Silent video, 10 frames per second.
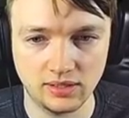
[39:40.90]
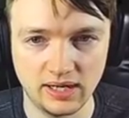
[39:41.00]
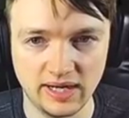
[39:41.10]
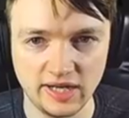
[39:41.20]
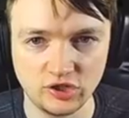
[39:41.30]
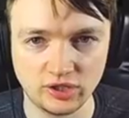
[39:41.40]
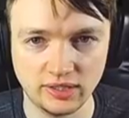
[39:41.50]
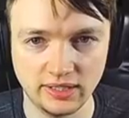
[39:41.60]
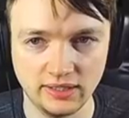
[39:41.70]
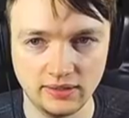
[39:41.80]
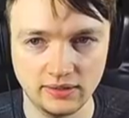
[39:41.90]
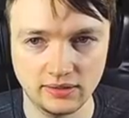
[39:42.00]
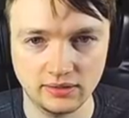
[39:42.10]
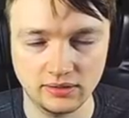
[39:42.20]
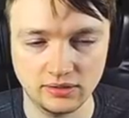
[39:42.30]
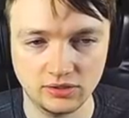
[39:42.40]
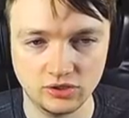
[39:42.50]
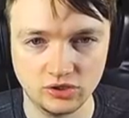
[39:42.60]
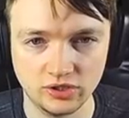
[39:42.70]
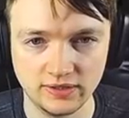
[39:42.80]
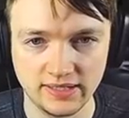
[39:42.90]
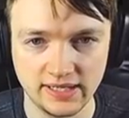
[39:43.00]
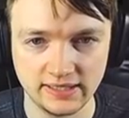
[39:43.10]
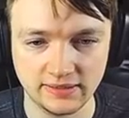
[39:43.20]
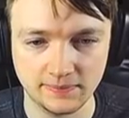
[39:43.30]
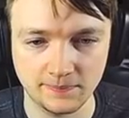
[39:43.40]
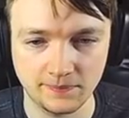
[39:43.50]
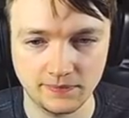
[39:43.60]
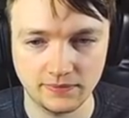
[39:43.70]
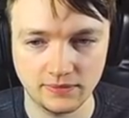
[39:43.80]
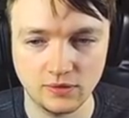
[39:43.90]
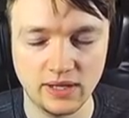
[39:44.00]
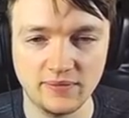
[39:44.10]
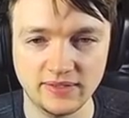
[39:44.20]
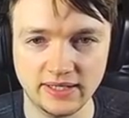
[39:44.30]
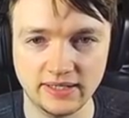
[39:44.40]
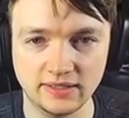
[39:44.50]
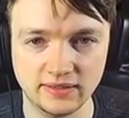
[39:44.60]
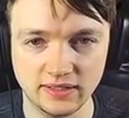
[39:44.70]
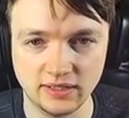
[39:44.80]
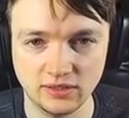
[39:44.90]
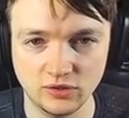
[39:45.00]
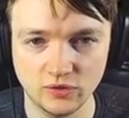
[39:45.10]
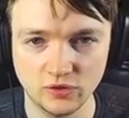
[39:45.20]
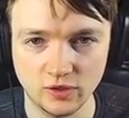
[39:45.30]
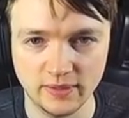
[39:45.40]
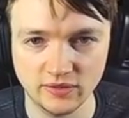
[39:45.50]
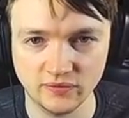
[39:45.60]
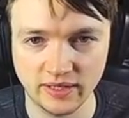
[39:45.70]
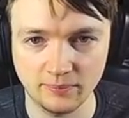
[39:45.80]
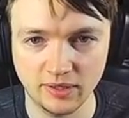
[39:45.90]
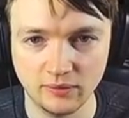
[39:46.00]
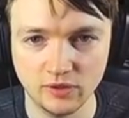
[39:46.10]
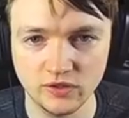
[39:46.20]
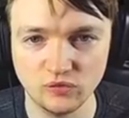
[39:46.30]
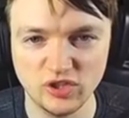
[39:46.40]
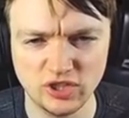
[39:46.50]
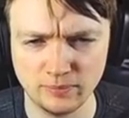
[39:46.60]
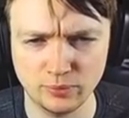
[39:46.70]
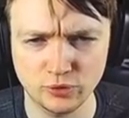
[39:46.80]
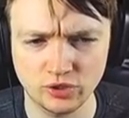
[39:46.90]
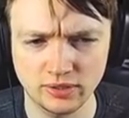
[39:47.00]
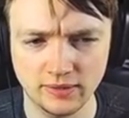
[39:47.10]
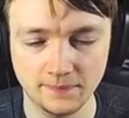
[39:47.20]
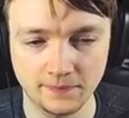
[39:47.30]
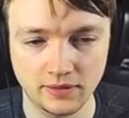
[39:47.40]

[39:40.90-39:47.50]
I actually just died. No, I haven't died because I can use Ornamental Fan, but I'm going to regen potion now.